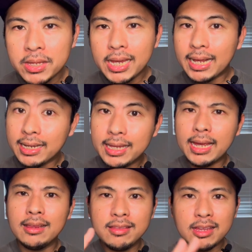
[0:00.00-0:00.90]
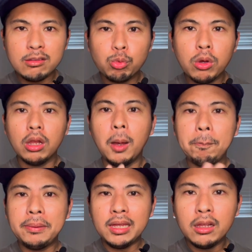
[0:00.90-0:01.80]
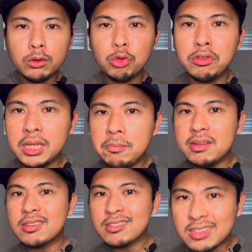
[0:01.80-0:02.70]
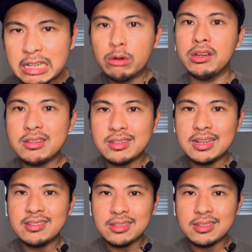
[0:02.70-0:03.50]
And again, this will appeal to the mysteriousness,